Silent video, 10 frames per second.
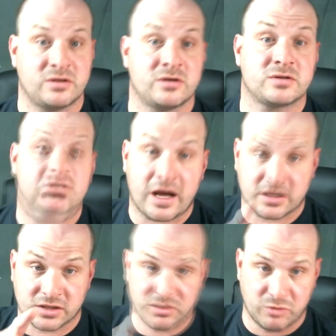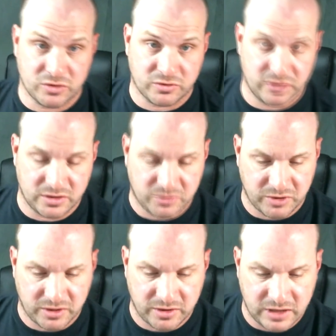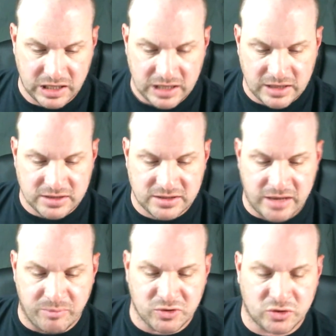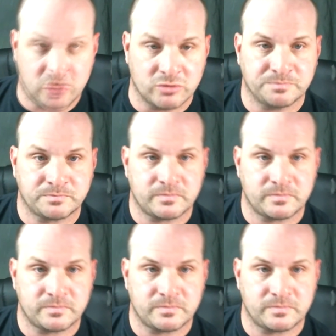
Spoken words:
Your toxic smoke screen. It's pretty good. Sniper scope.